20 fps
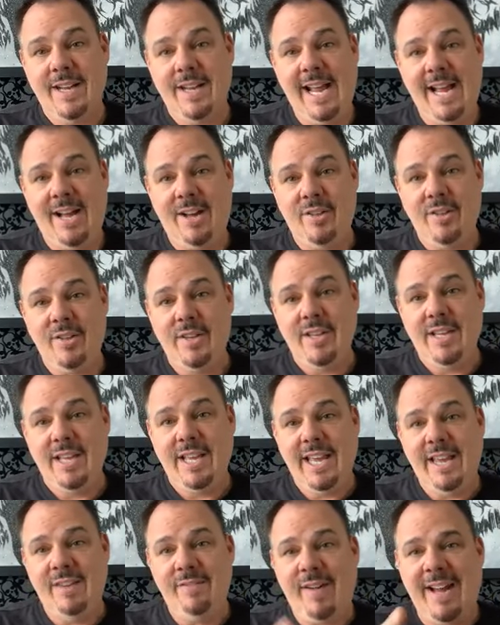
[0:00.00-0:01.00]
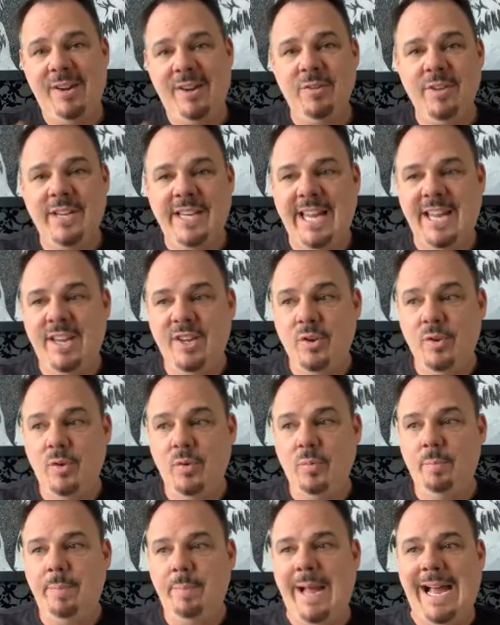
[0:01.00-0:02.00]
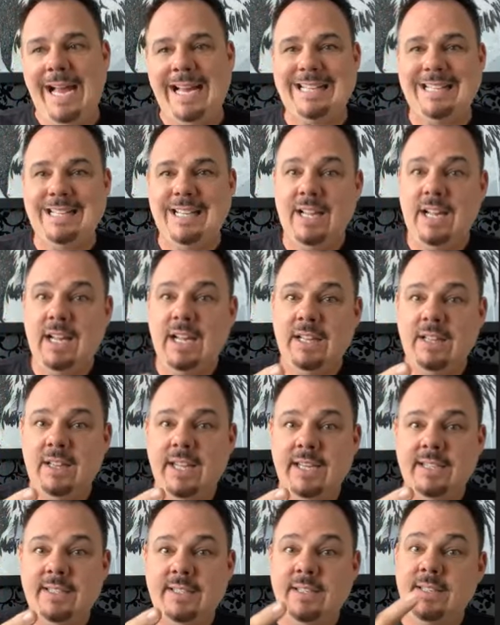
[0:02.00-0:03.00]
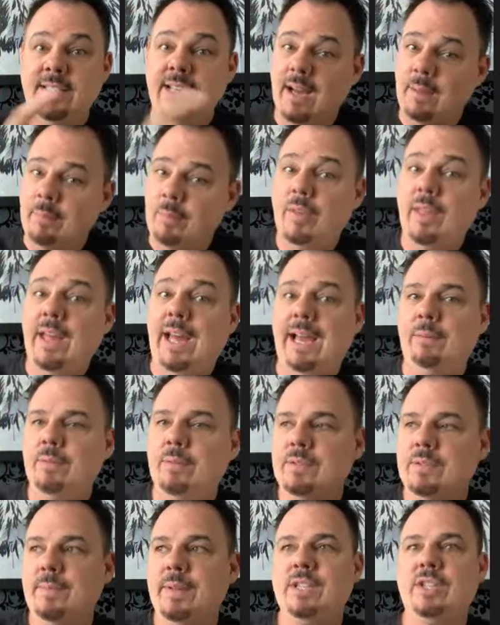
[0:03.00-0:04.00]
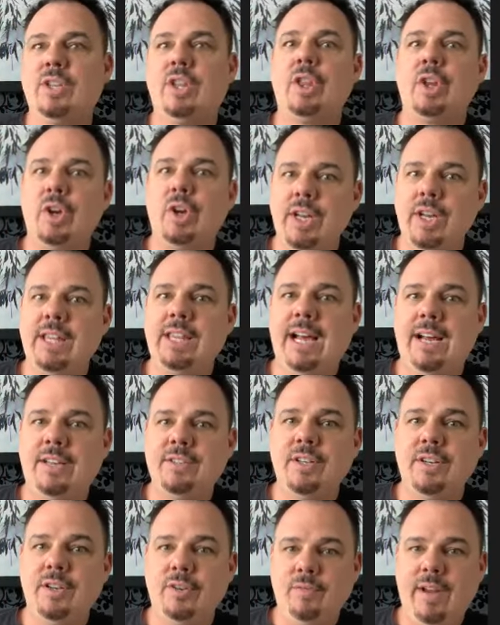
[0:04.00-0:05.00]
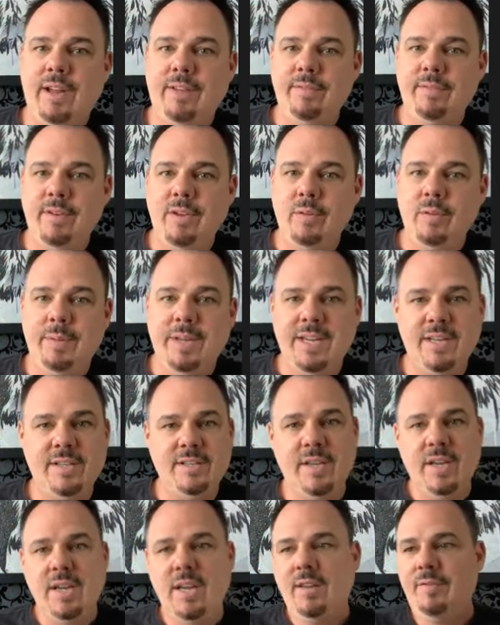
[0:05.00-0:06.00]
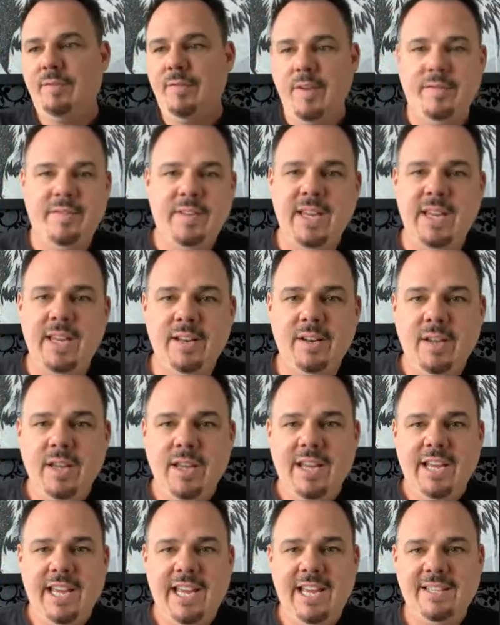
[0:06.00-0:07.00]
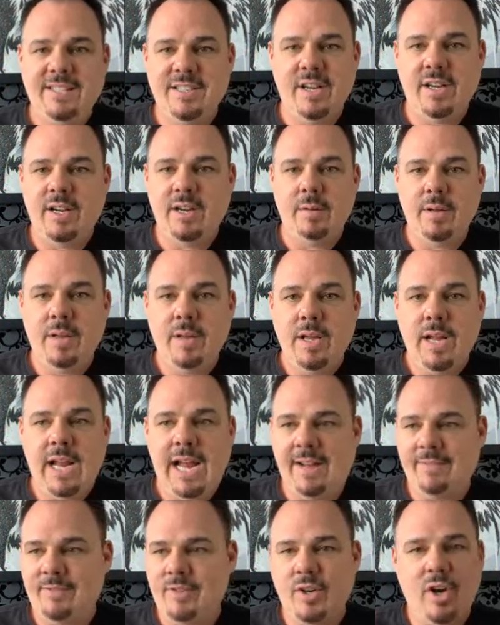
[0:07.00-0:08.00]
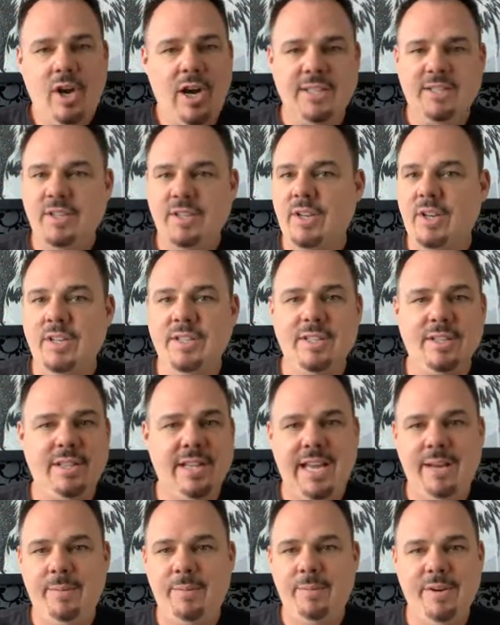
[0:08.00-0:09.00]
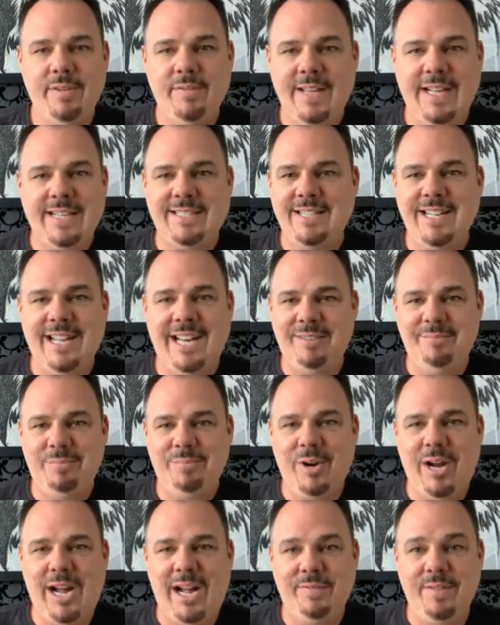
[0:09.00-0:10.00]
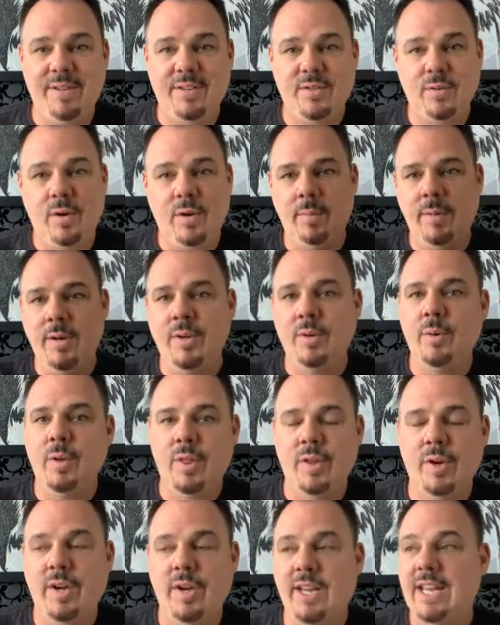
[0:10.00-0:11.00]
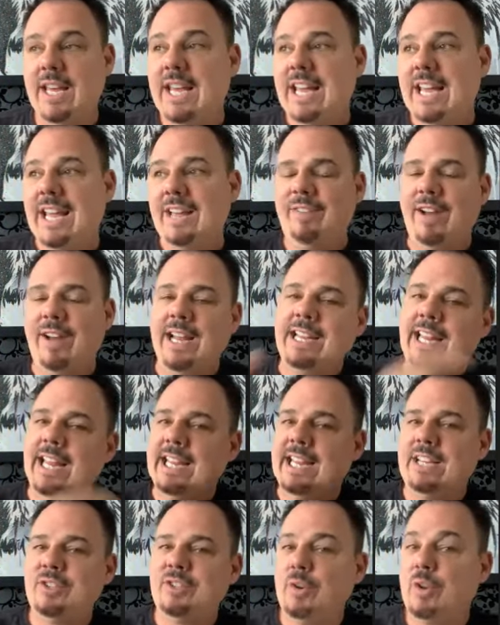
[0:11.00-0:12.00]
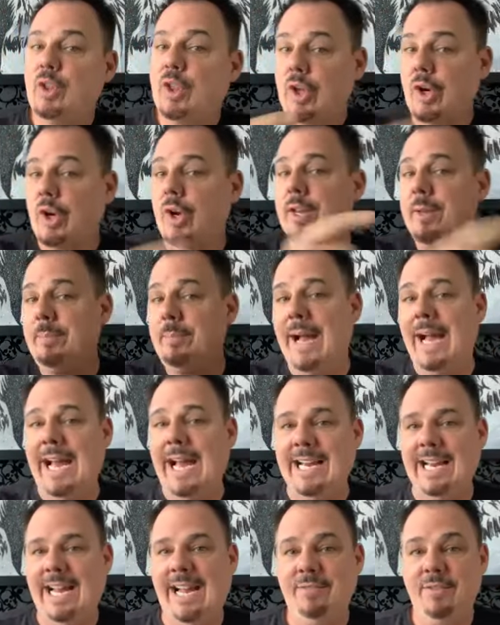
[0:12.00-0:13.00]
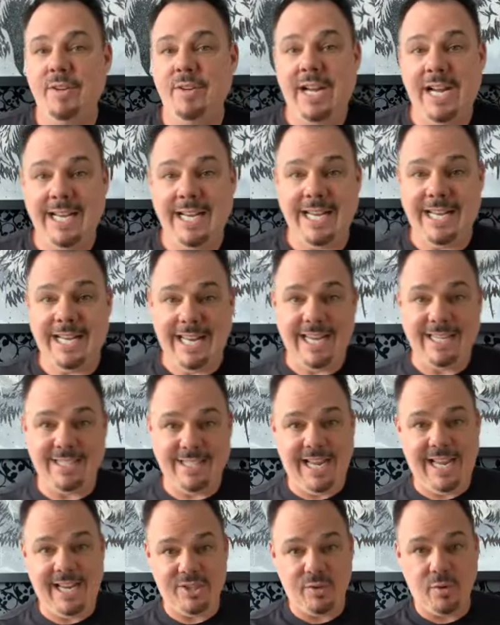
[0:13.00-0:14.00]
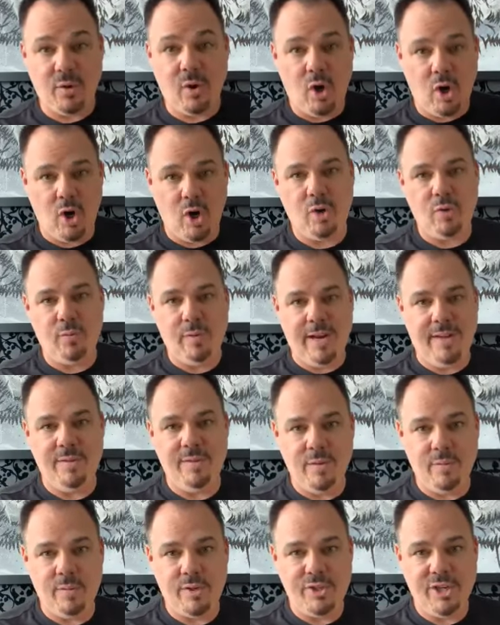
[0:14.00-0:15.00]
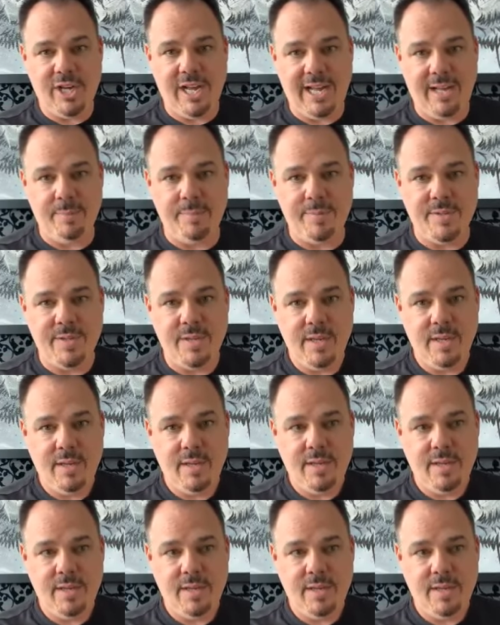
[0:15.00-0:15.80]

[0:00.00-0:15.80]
Now, if I don't get you back at least double that, which means thirty thousand in revenue, because fifteen isn't going to, after cost of goods and labor, that's not profit. So I'm going to do a thirty. If I can't get you thirty back after ninety days in actual hard revenue or jobs,